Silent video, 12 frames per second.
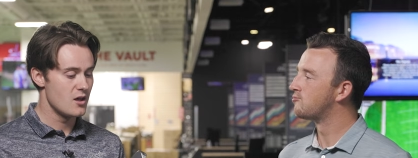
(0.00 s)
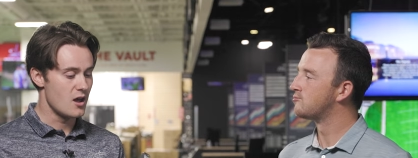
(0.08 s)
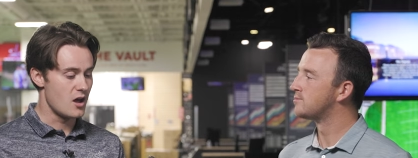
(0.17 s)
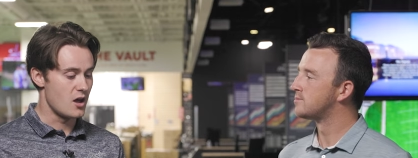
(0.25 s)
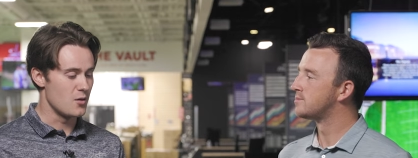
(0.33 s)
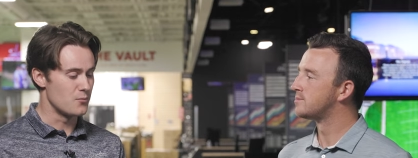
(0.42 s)

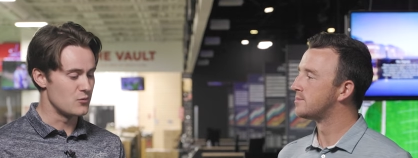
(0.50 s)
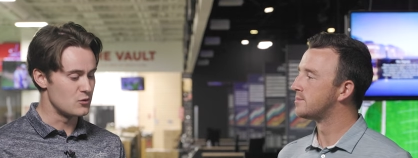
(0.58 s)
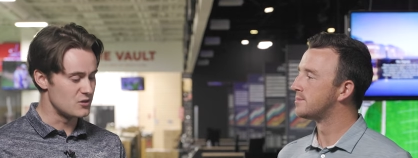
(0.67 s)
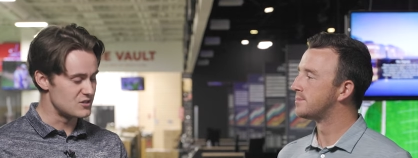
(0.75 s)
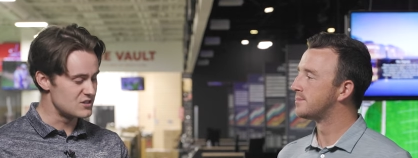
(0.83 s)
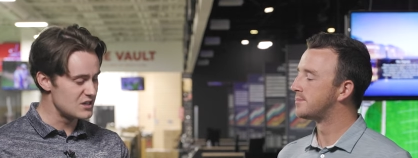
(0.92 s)
Speaker 1: Um, you can
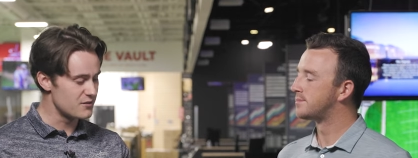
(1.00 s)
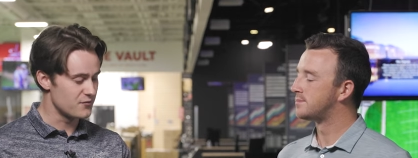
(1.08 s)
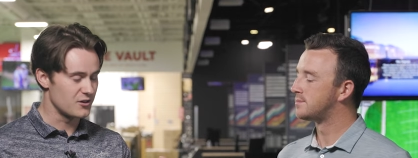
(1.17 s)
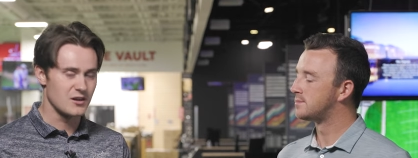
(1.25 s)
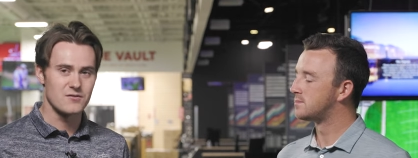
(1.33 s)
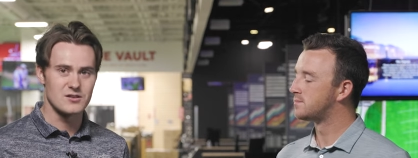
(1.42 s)
see the
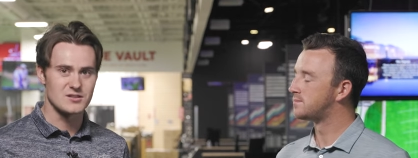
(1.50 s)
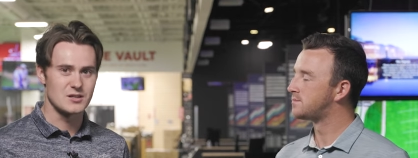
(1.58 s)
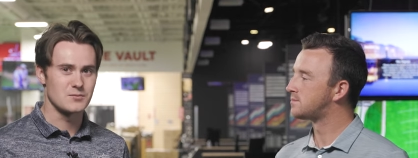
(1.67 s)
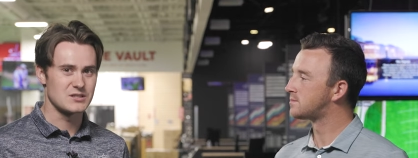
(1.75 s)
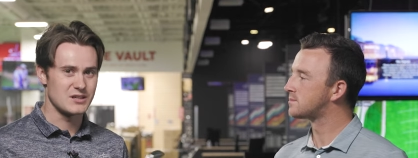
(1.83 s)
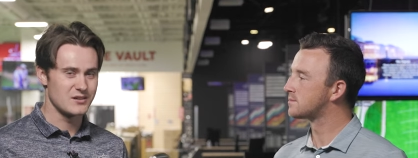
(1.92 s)
forgiveness, and I'm
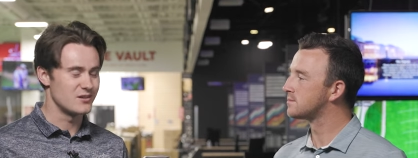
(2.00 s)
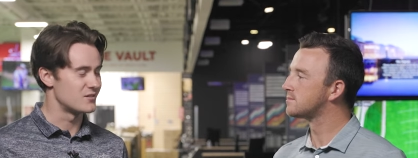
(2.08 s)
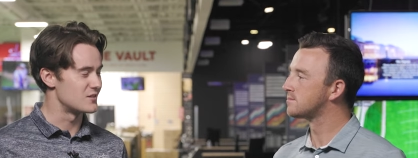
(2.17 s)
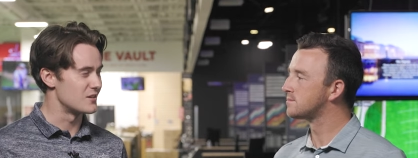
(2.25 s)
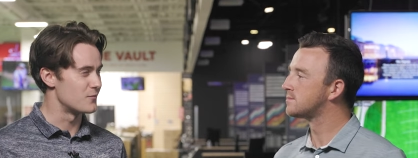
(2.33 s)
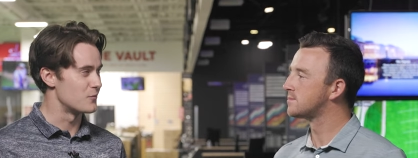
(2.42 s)
excited to see
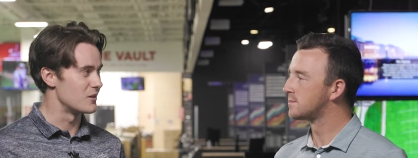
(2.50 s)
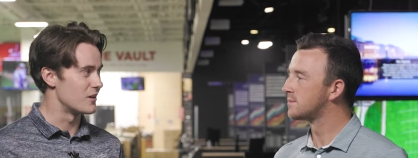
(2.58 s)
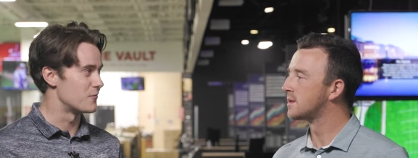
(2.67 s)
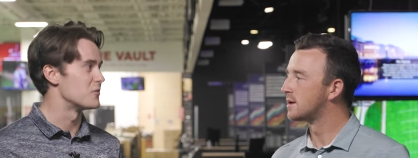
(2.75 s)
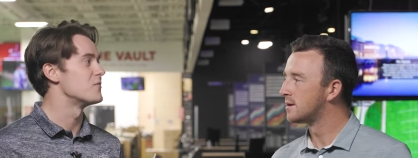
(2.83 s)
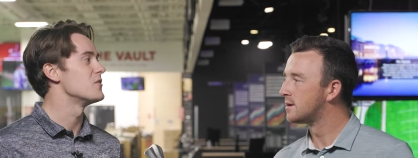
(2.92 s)
if we uh, if
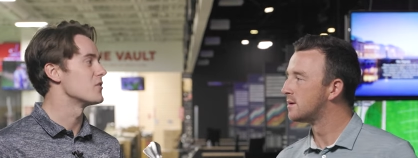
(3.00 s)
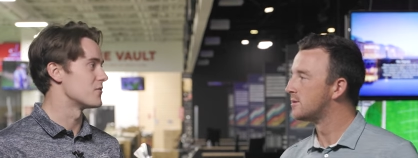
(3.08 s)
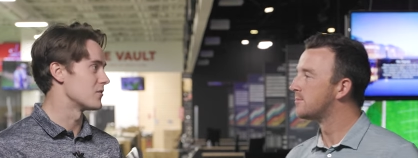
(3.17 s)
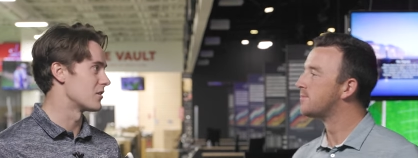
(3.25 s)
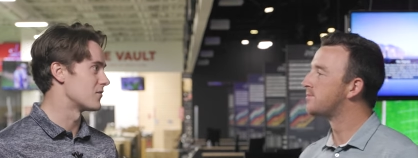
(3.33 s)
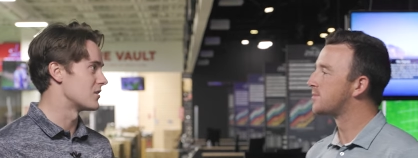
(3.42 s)
we feel the
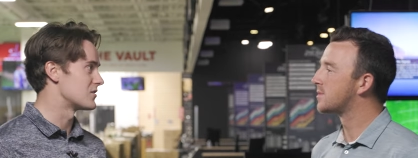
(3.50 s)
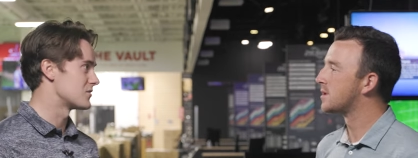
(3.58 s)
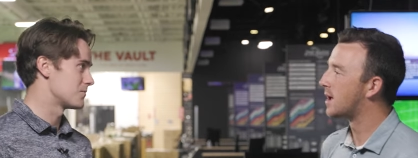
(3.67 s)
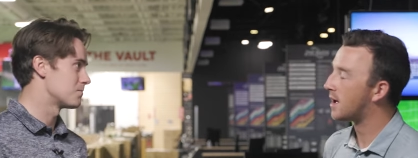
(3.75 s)
forgiveness. Yeah,